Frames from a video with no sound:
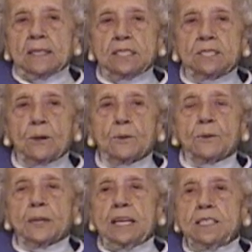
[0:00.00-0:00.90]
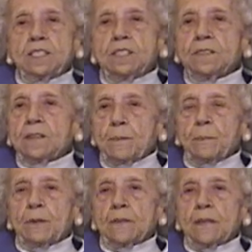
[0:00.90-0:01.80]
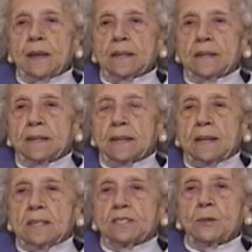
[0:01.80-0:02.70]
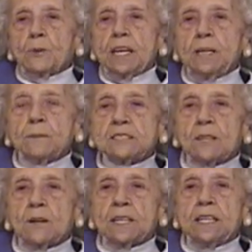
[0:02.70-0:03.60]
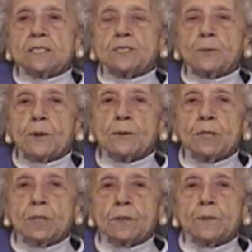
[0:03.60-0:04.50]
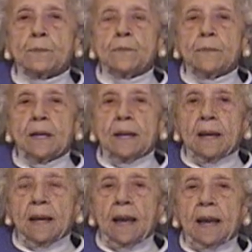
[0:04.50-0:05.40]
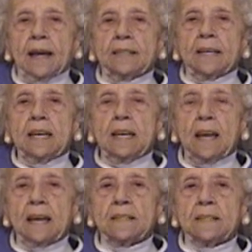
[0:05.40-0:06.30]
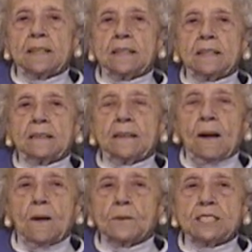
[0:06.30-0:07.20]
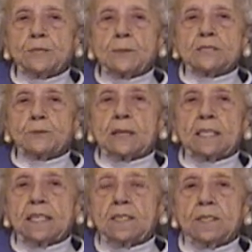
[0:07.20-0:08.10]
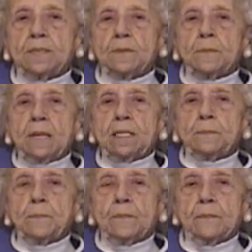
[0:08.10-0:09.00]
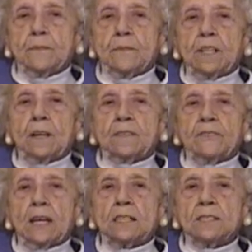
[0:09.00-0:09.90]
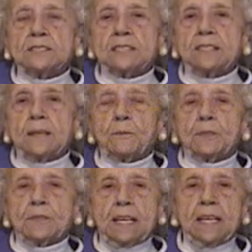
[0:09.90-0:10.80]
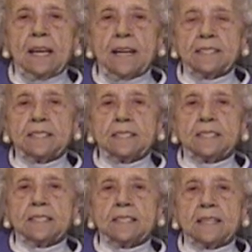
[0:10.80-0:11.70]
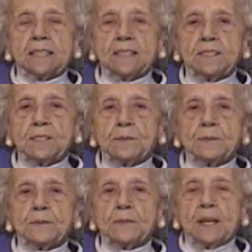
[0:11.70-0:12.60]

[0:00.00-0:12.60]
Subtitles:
So he took up on that. So he was on his road home, and he had always was really good to meet young fellows, and that were he liked to